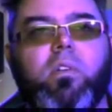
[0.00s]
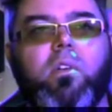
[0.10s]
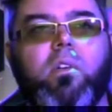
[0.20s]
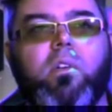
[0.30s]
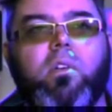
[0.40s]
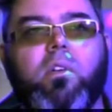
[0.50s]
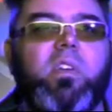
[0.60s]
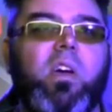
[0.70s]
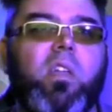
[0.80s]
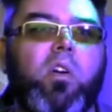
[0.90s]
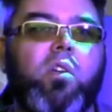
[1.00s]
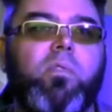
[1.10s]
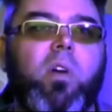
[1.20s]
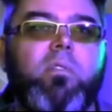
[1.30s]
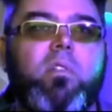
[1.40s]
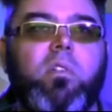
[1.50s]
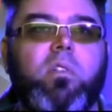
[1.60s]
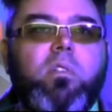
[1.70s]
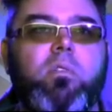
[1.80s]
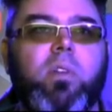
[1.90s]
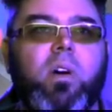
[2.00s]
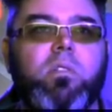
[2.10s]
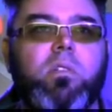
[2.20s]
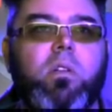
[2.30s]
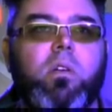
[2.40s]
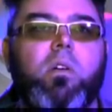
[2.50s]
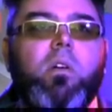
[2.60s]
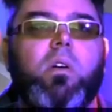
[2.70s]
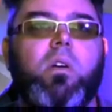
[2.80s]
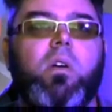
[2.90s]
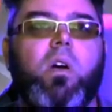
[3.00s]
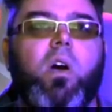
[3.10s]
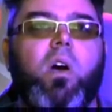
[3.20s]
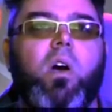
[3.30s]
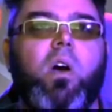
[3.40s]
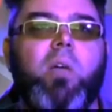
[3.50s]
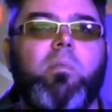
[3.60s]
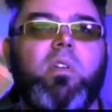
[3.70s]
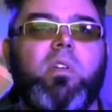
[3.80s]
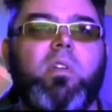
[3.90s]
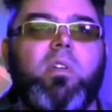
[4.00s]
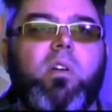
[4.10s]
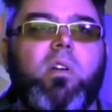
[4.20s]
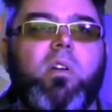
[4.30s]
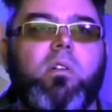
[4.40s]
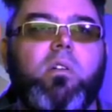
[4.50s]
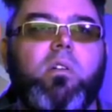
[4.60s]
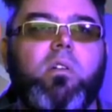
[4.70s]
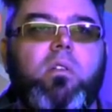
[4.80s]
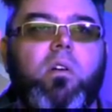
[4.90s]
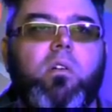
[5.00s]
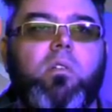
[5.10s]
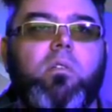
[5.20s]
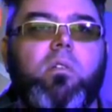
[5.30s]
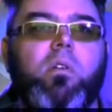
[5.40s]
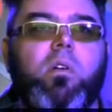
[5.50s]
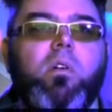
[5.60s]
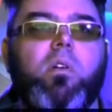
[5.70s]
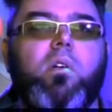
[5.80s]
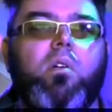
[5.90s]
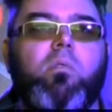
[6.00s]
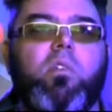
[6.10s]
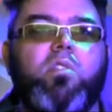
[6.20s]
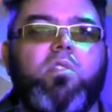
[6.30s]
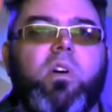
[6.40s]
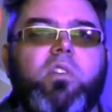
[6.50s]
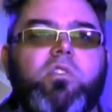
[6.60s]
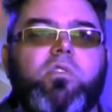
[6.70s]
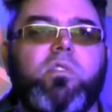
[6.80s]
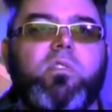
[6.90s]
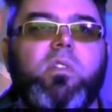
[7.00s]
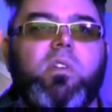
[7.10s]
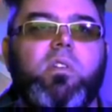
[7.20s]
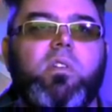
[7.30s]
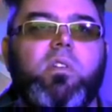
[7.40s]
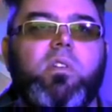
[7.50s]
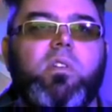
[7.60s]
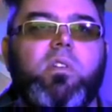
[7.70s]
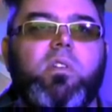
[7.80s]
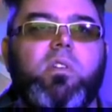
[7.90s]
All of it together, 500 to 2,000. Are you a payment integrator? No. What is your knowledge interest in ETN?